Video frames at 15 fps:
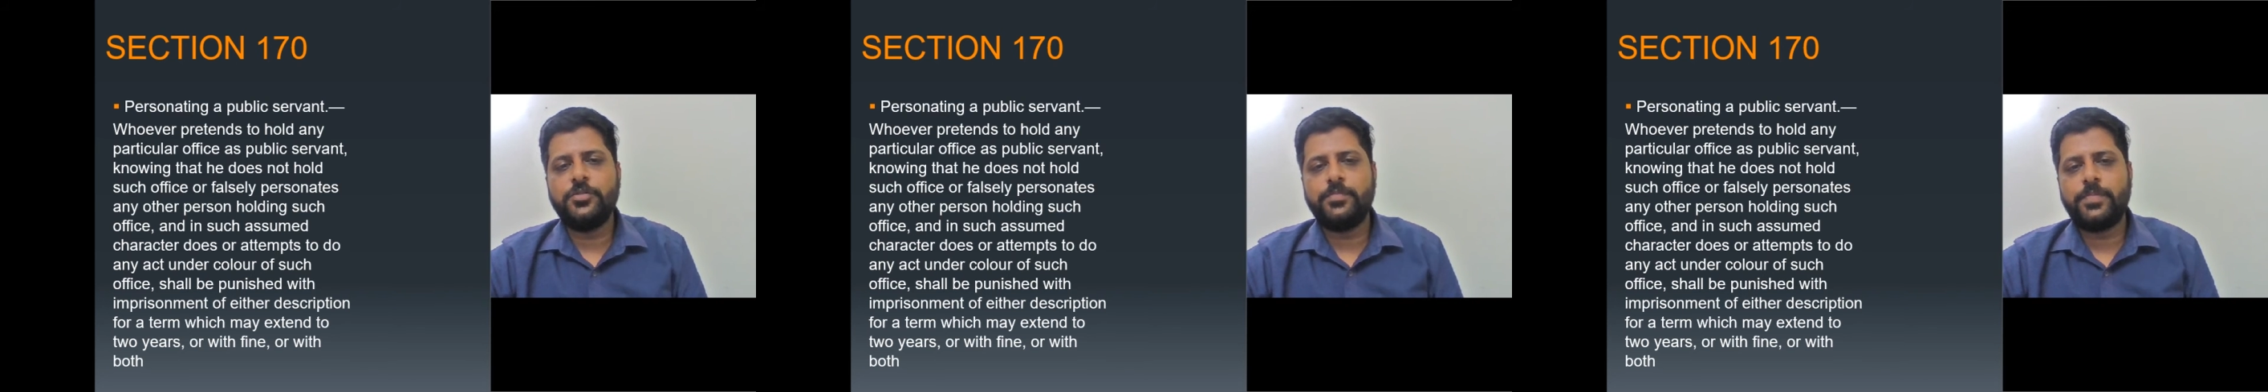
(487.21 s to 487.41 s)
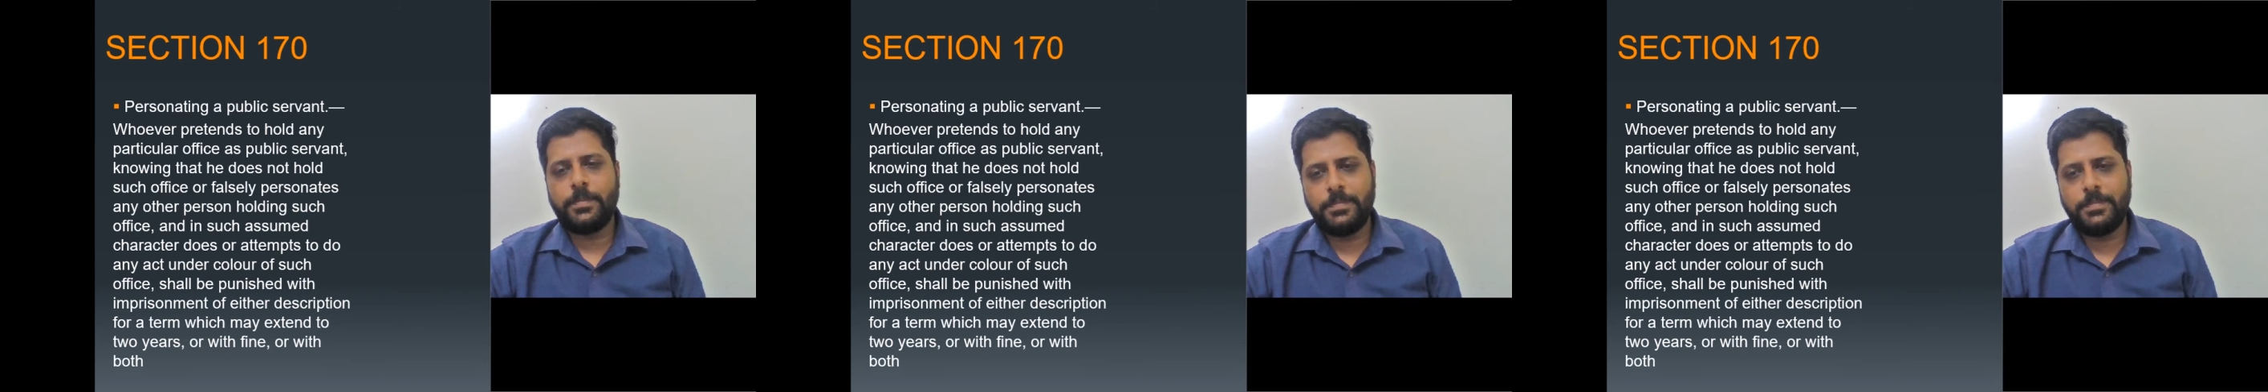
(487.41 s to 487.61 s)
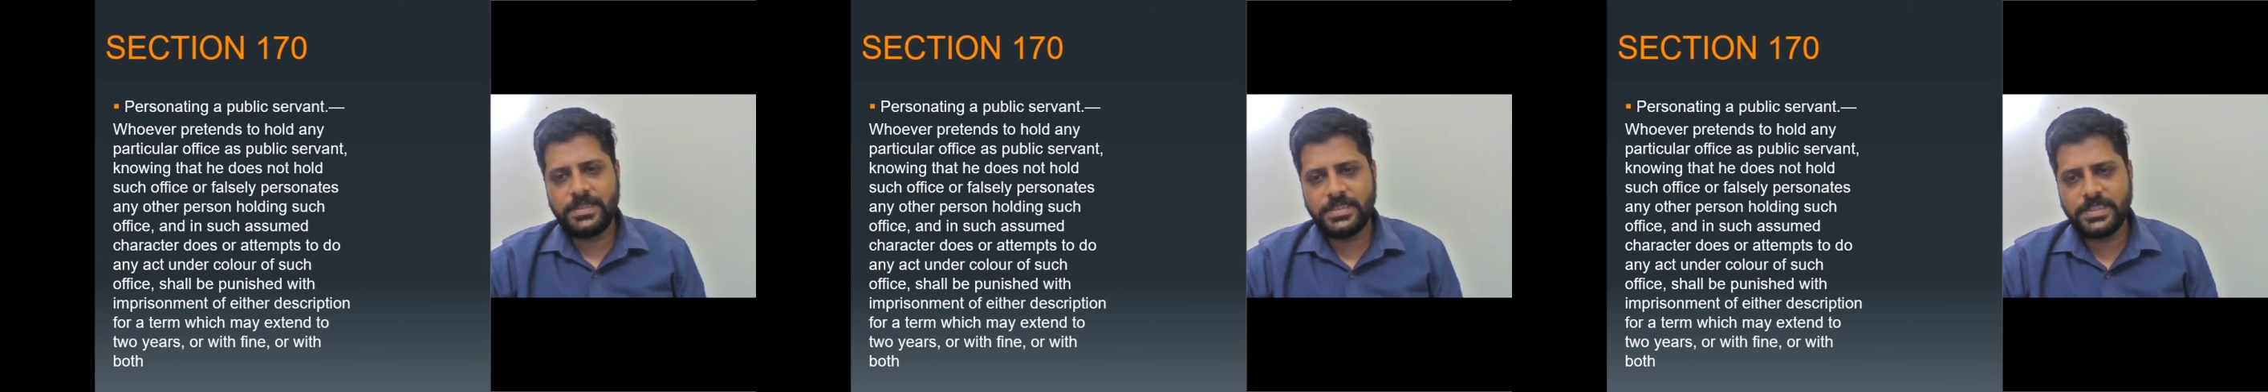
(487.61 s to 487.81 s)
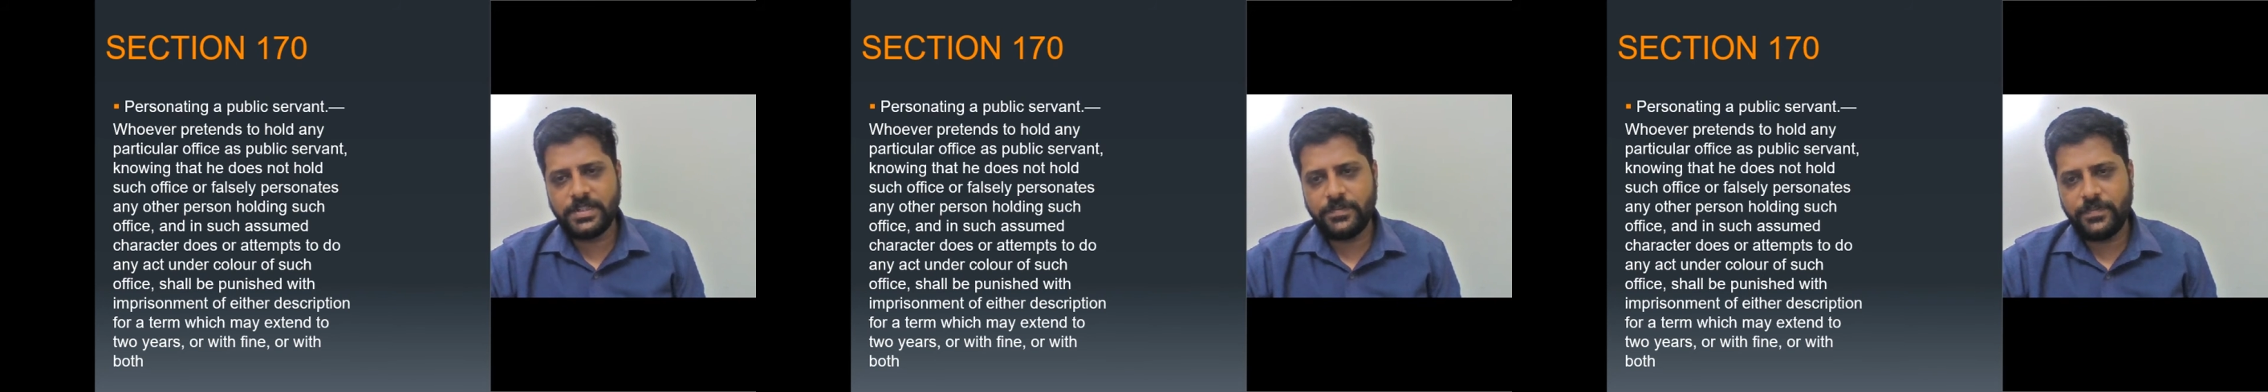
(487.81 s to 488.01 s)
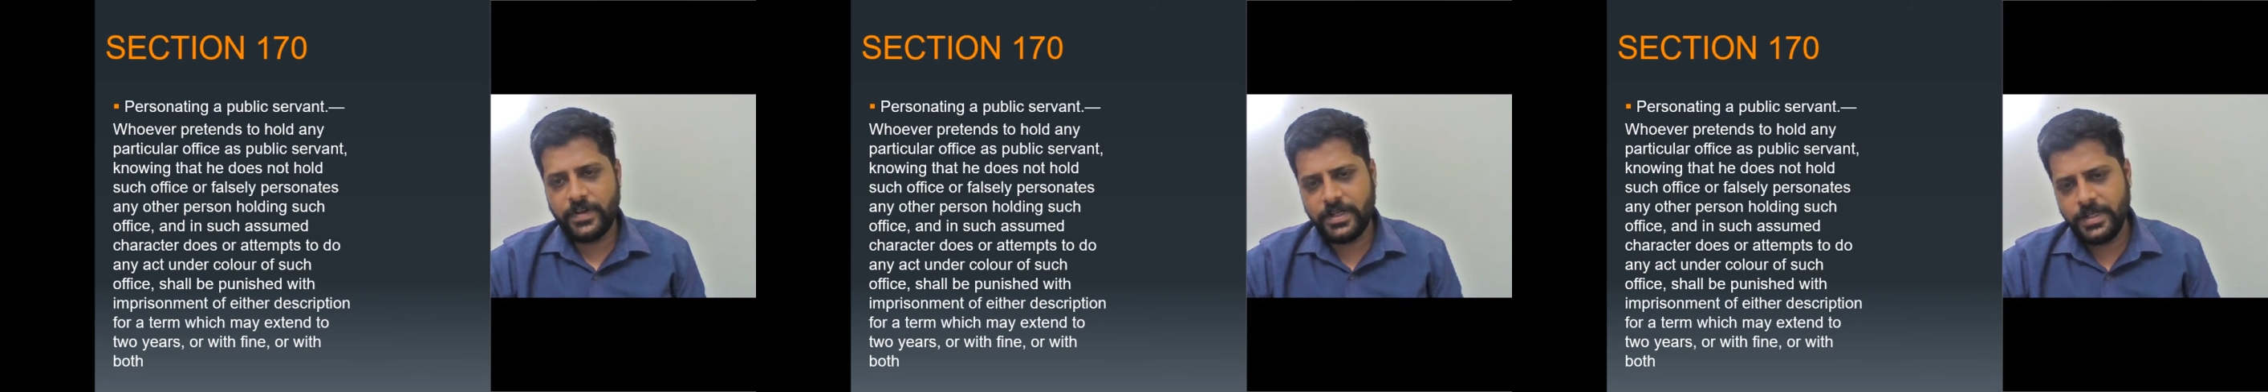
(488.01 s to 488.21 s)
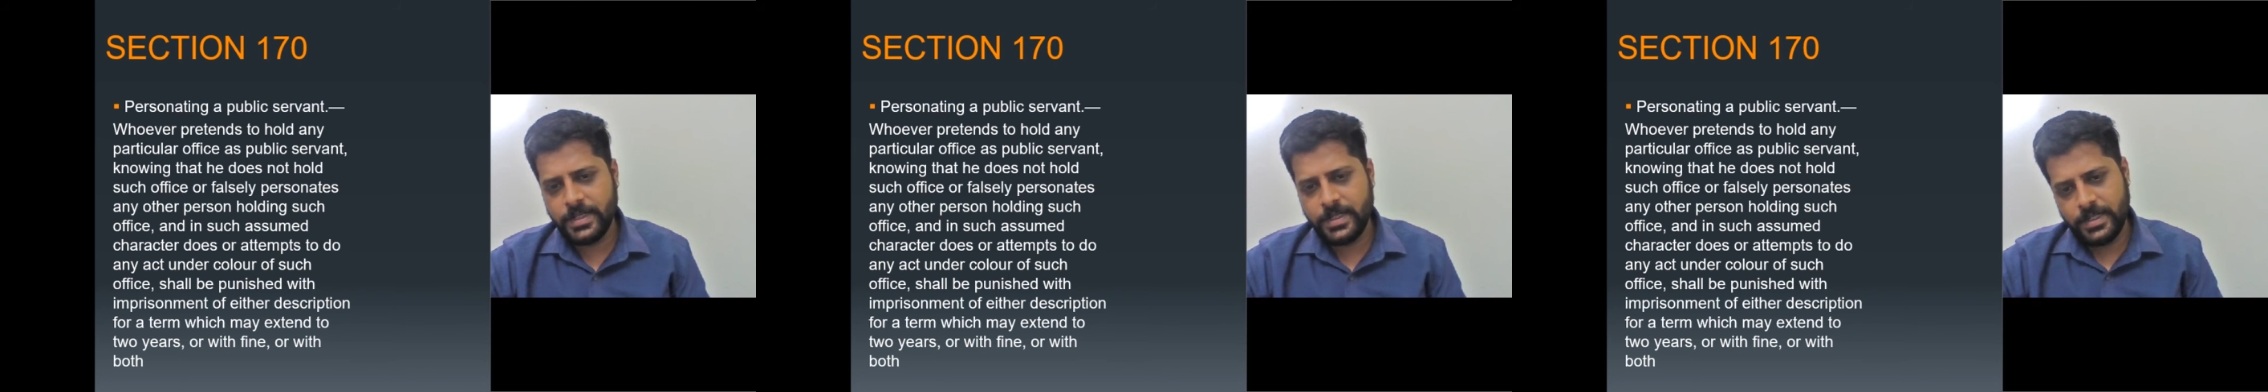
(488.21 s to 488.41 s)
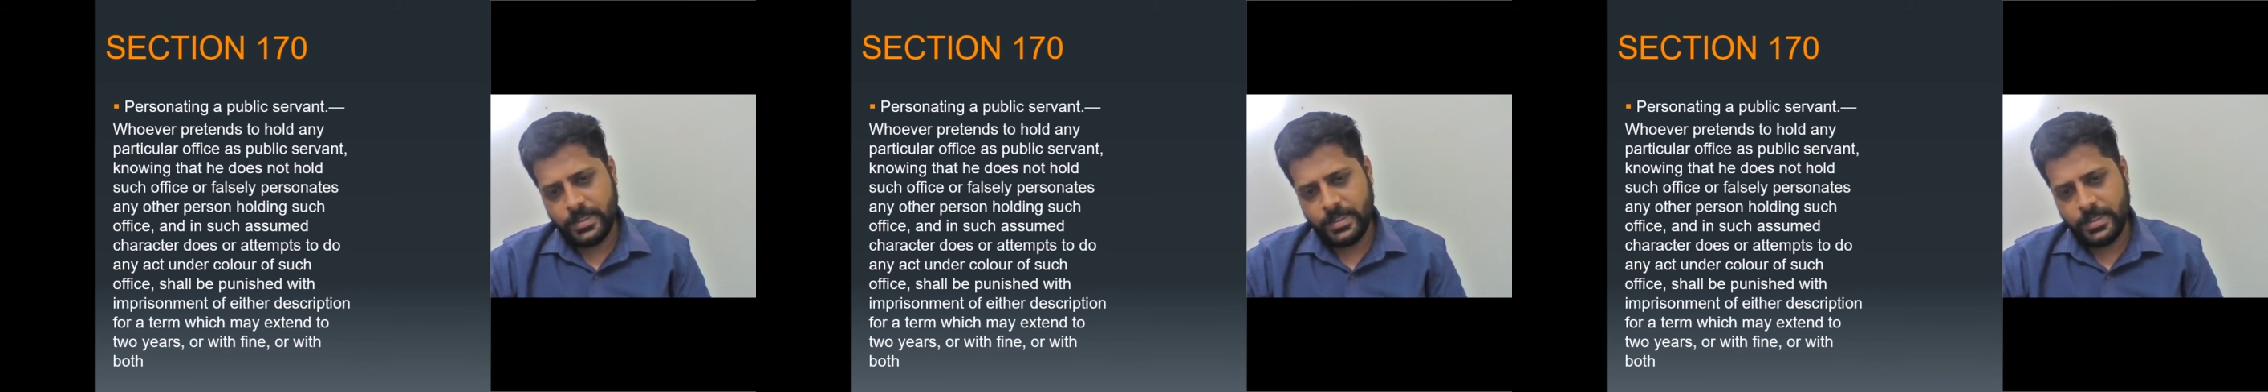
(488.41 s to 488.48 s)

to public servant.